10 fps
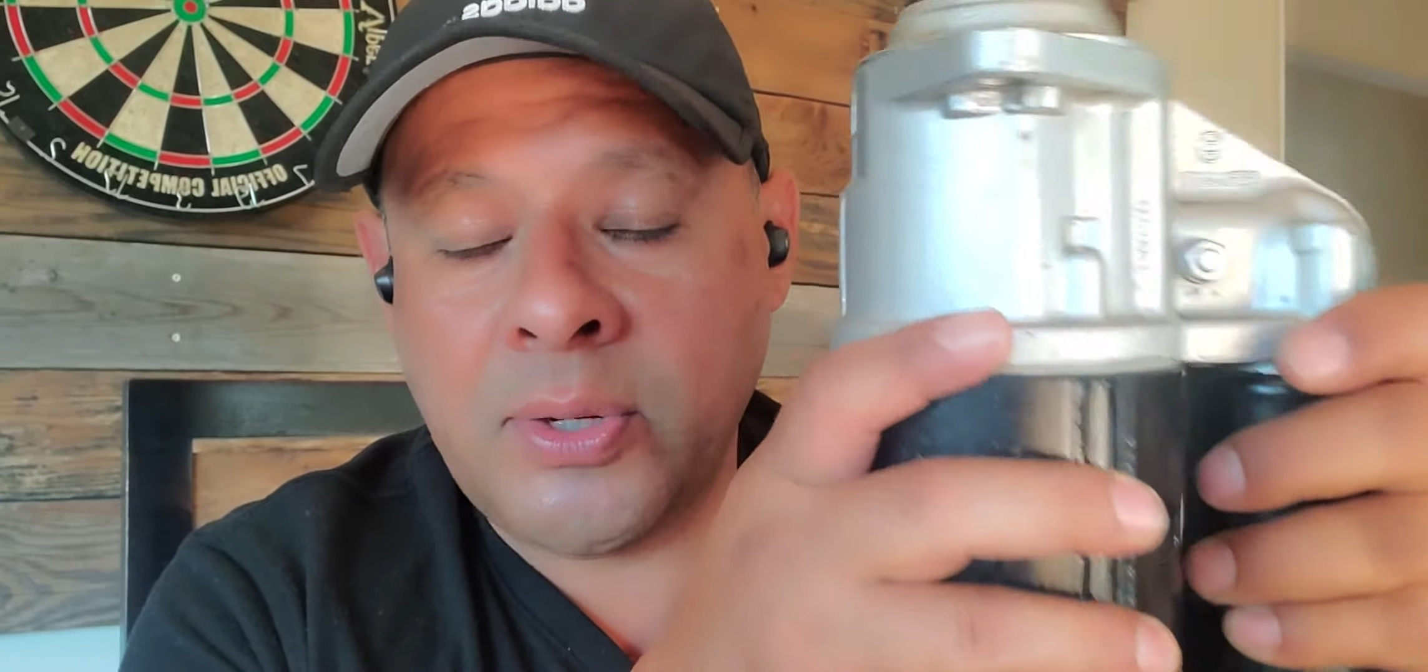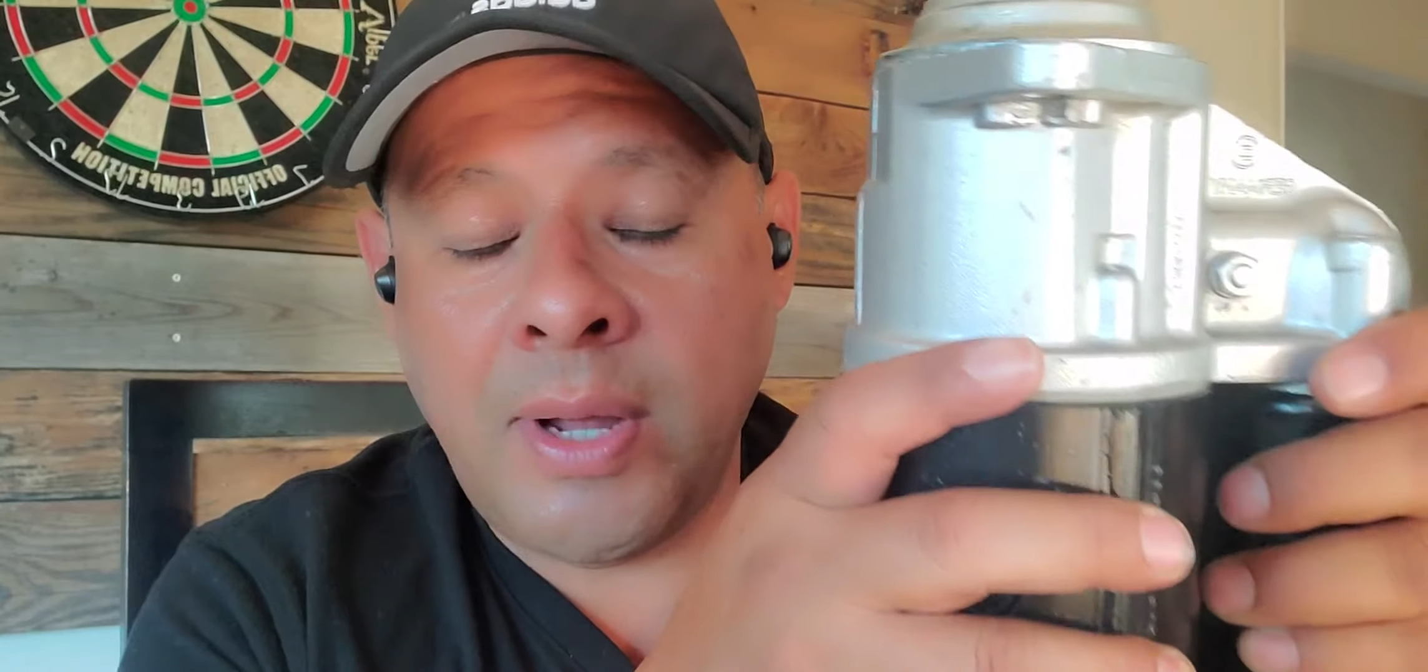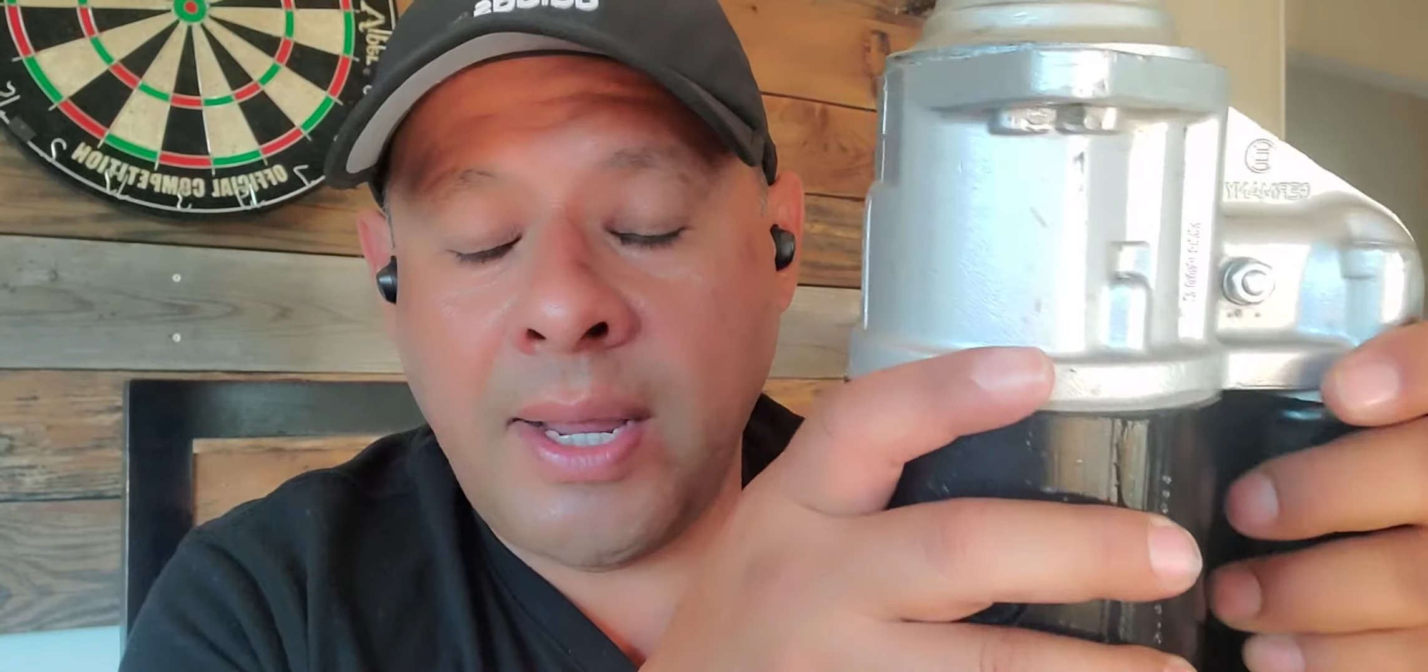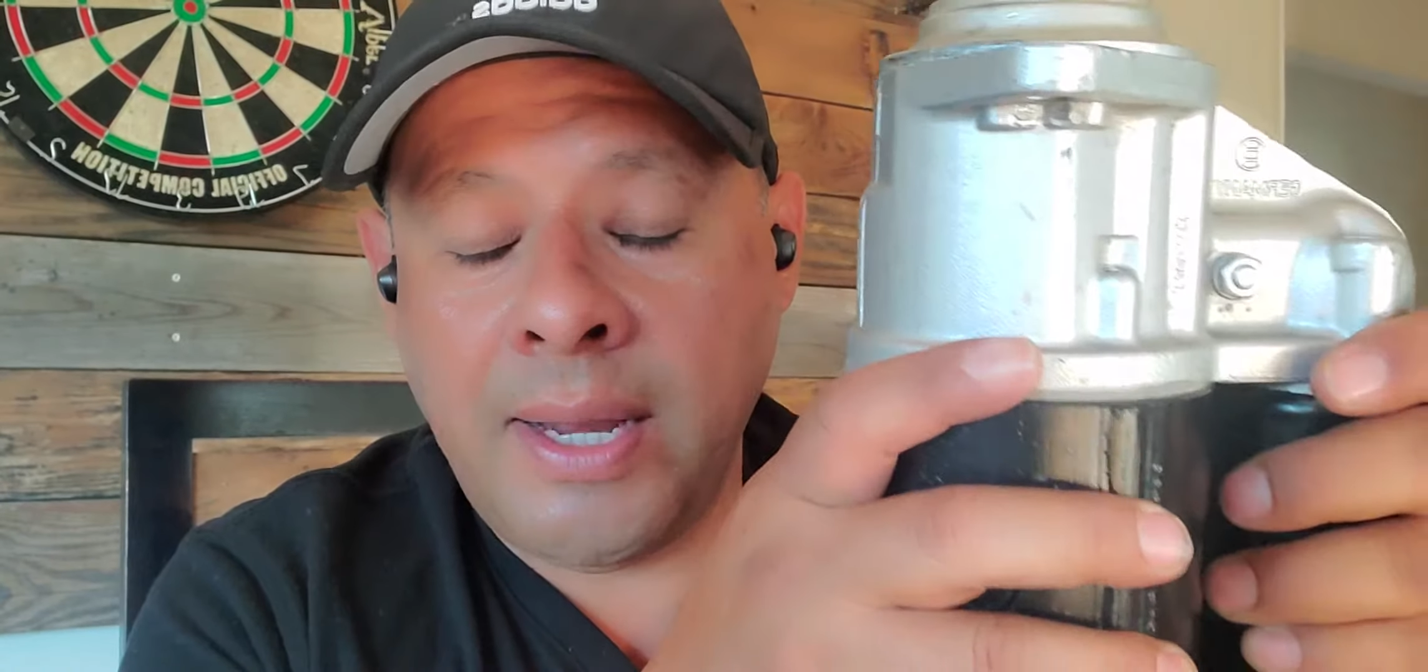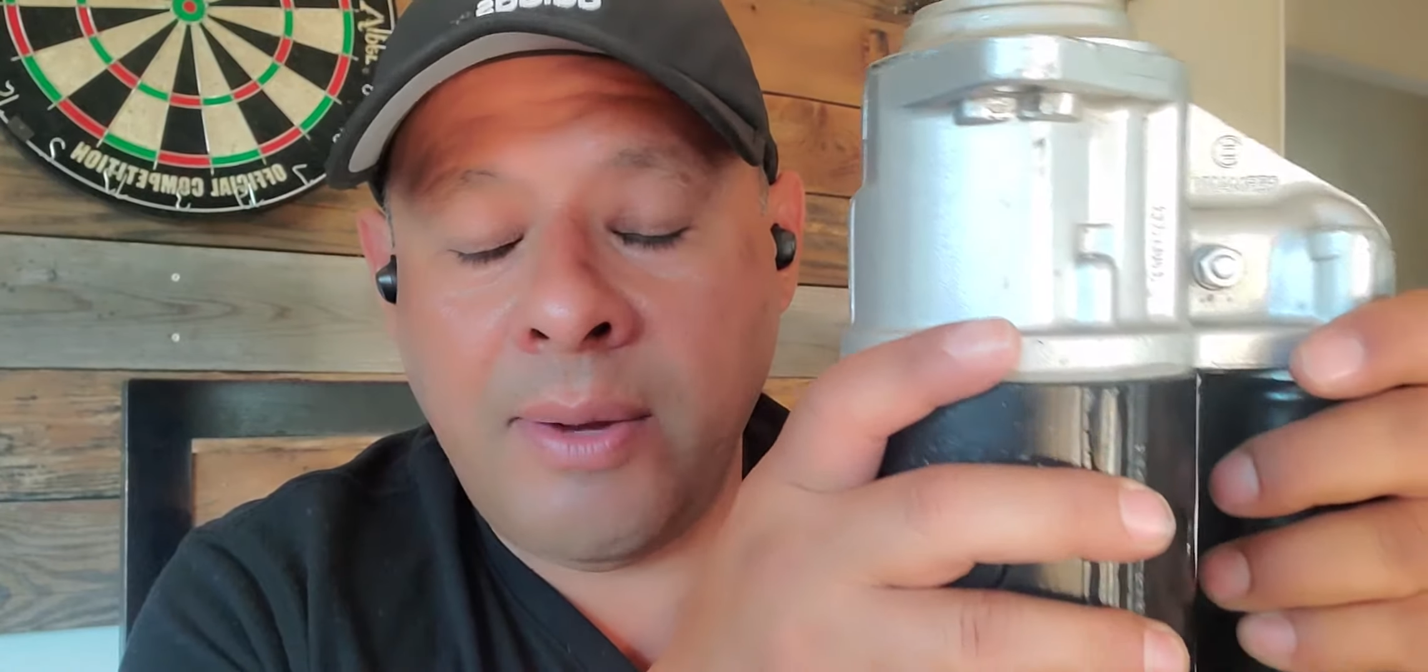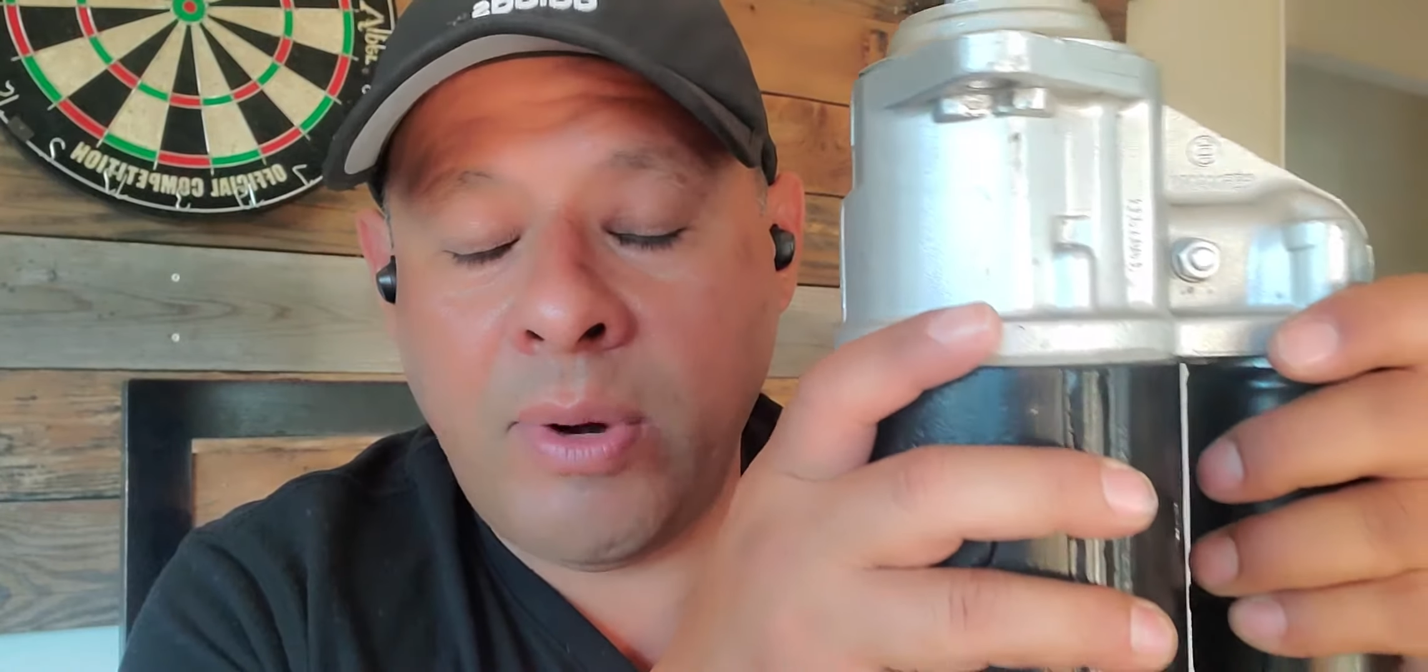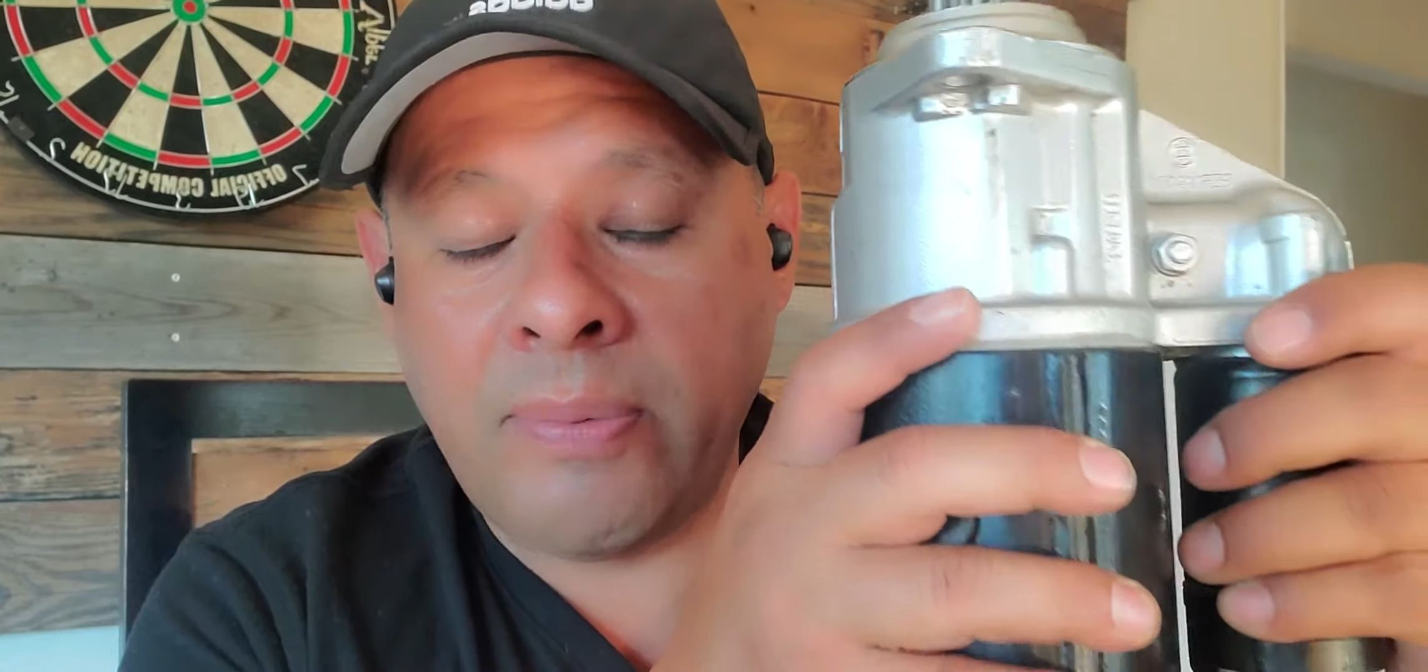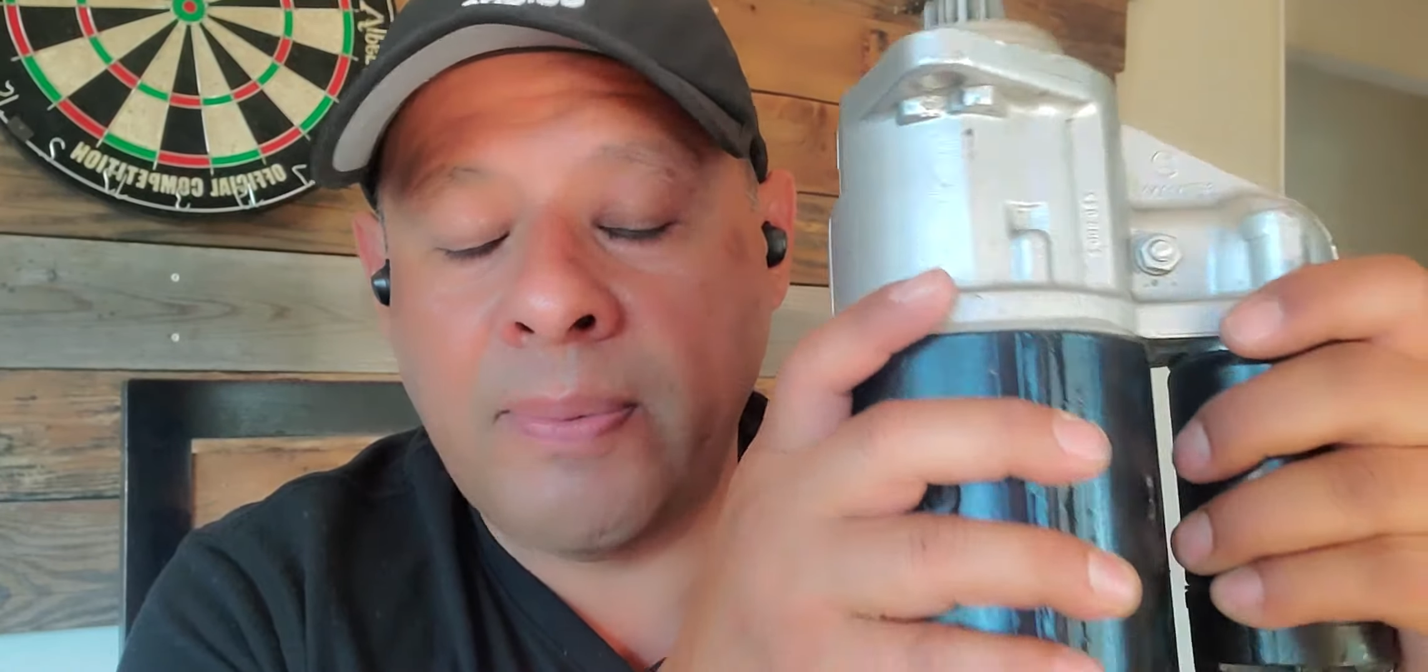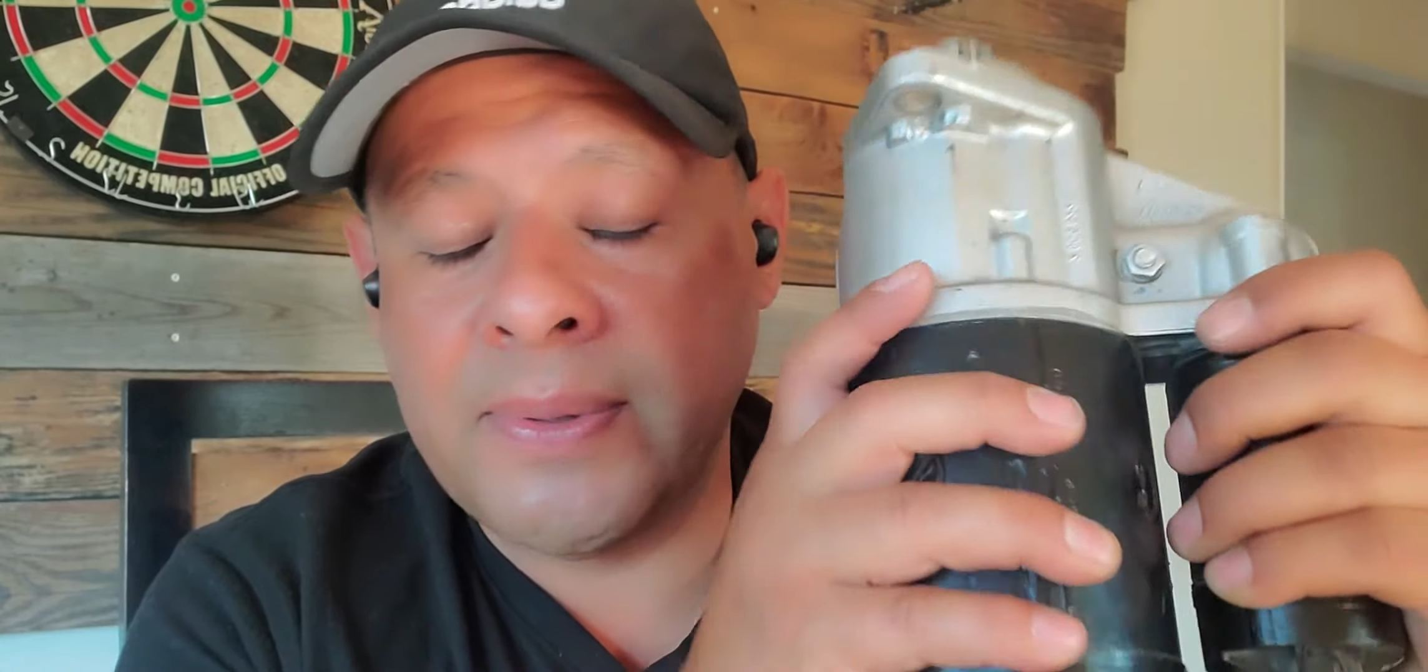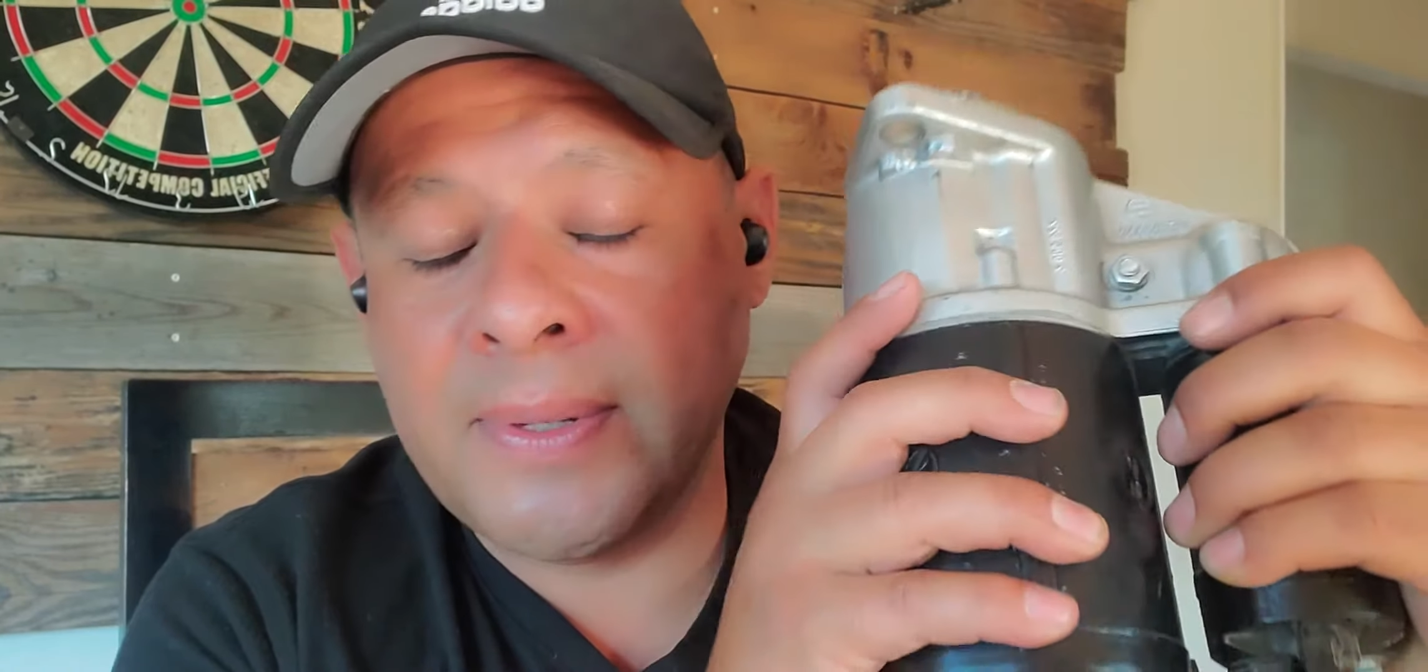try anywhere from a